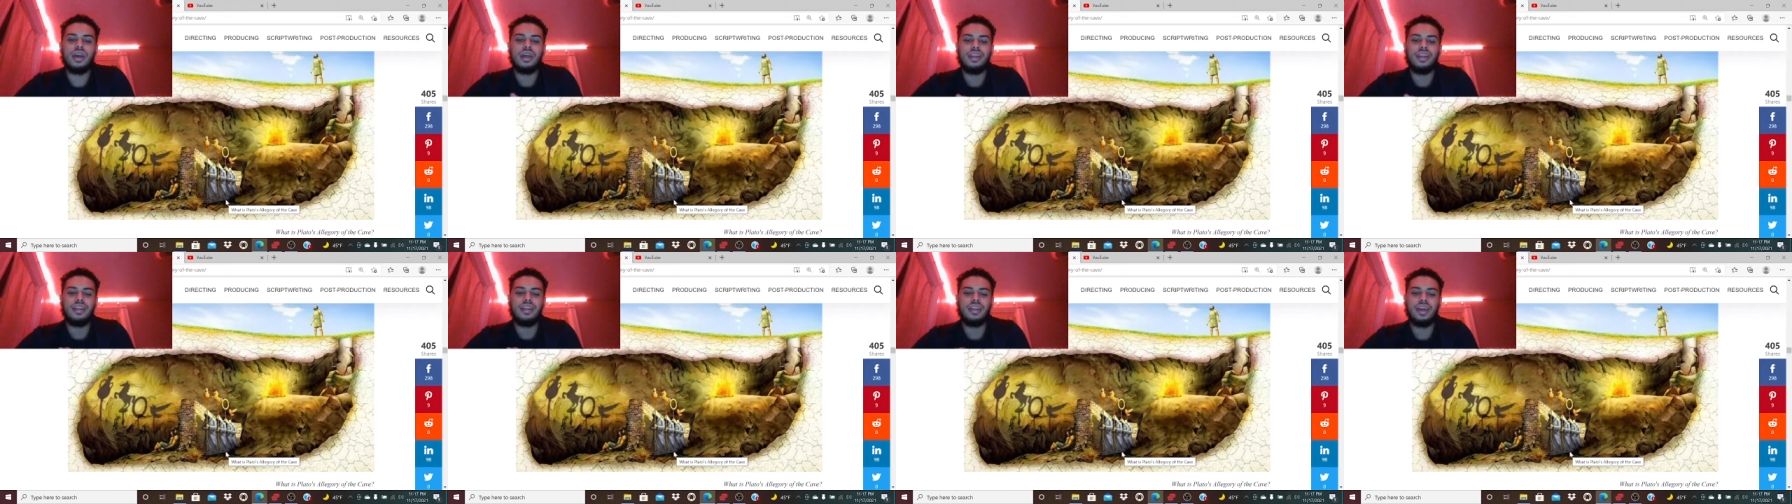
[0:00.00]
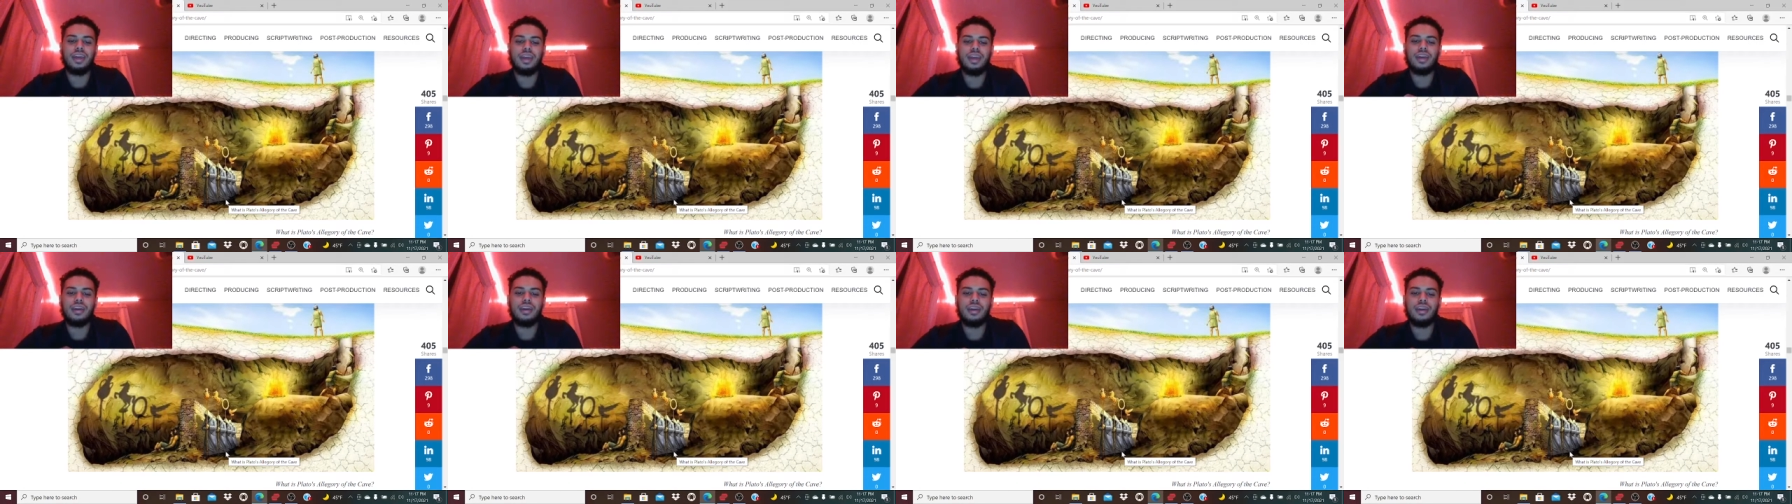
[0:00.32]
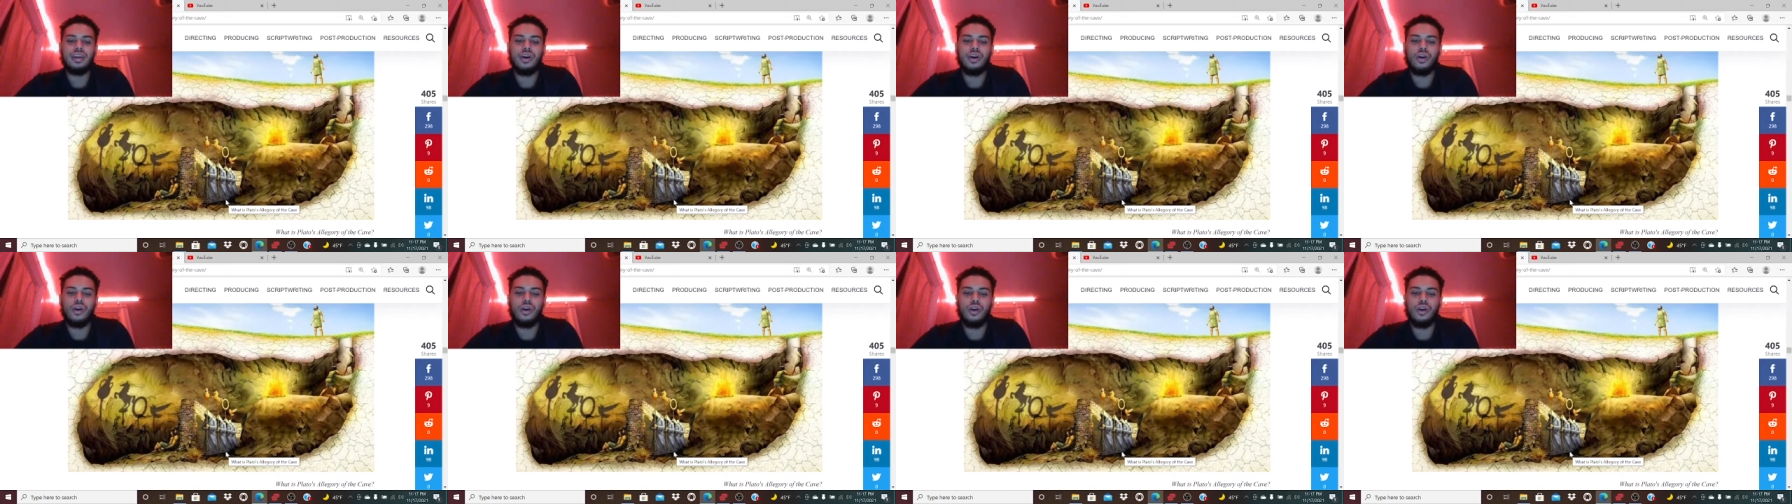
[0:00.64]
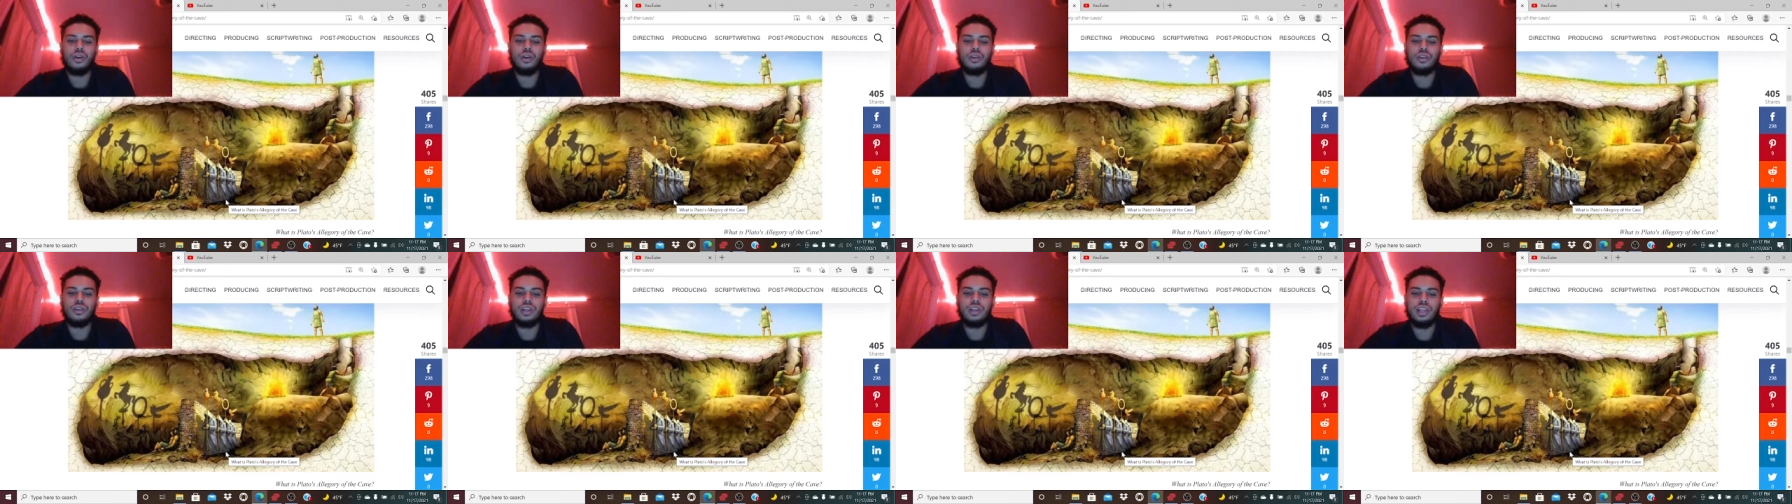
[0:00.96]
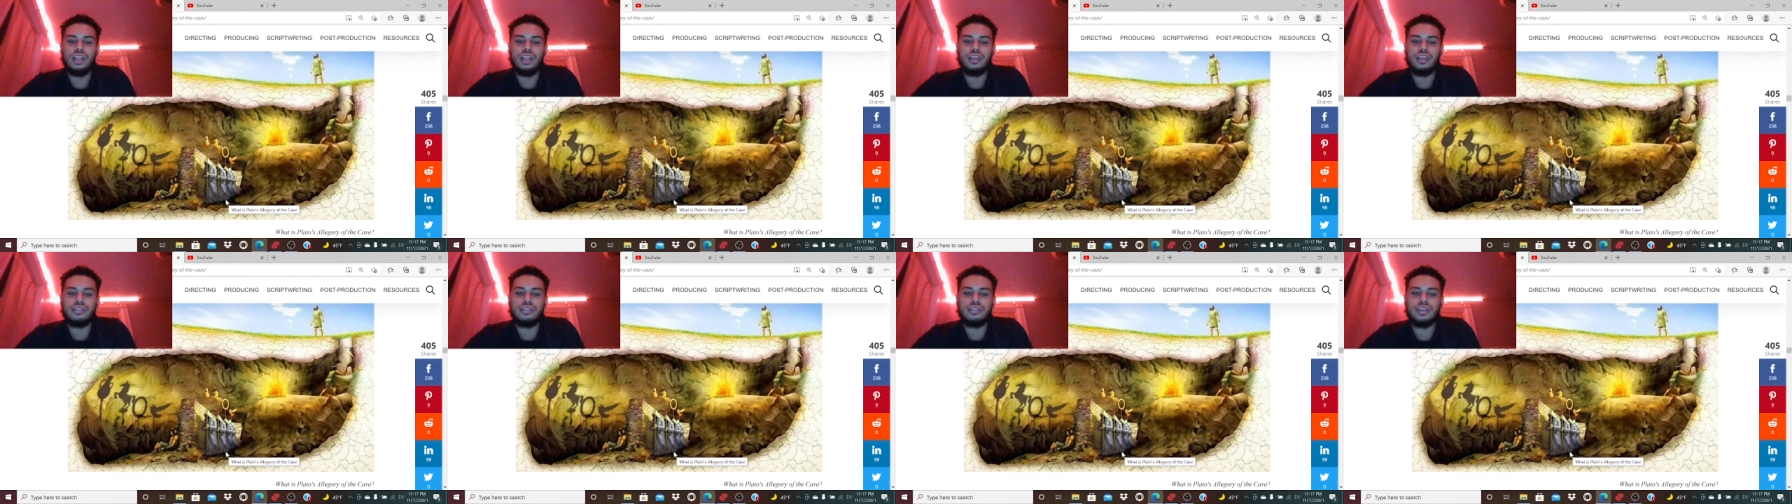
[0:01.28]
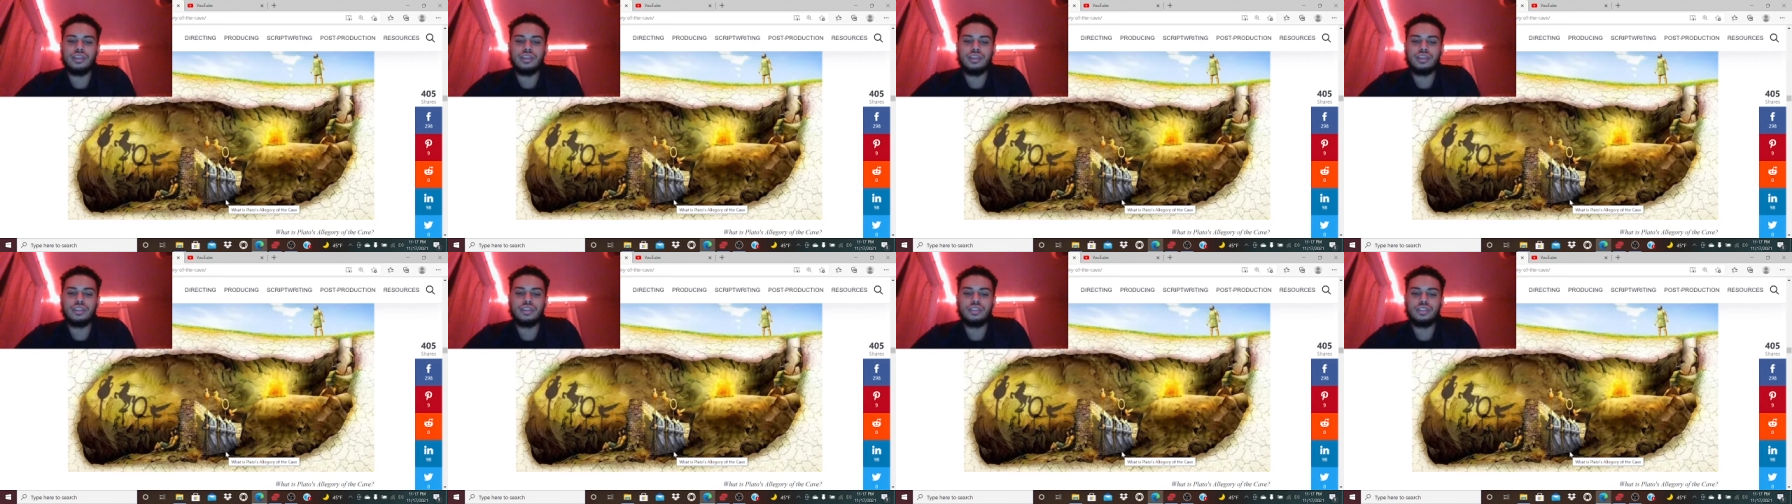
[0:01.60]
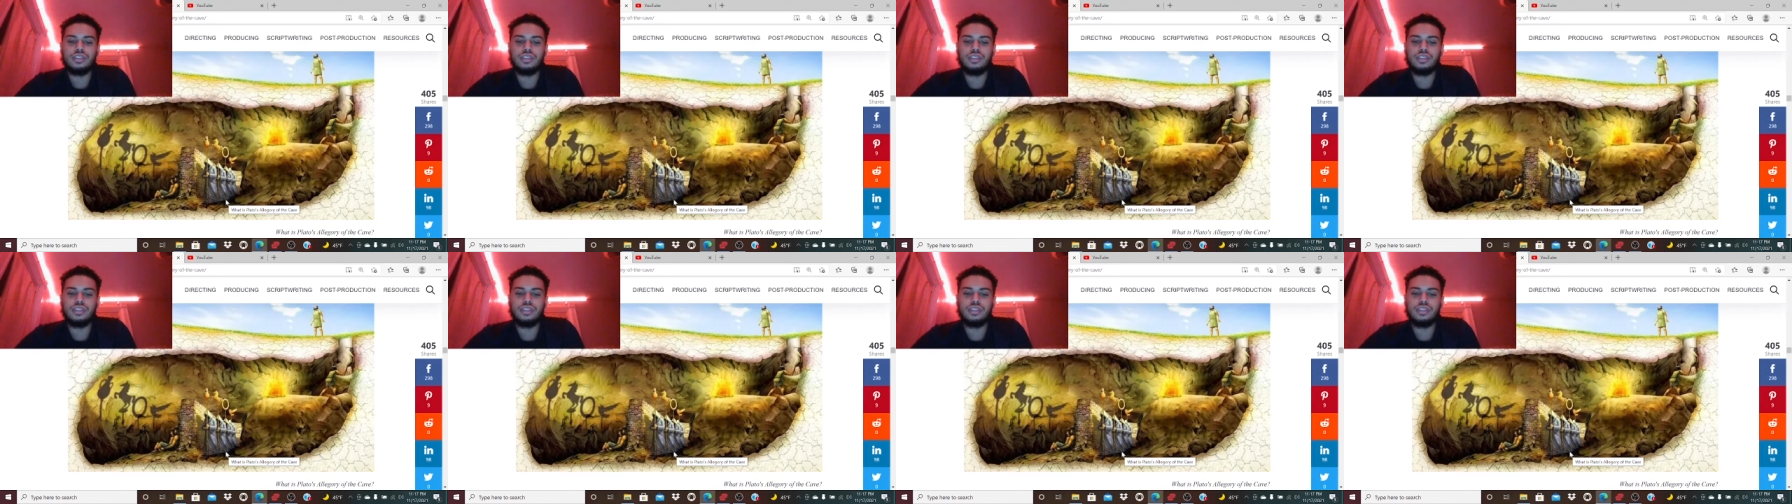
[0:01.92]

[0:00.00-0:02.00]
They are living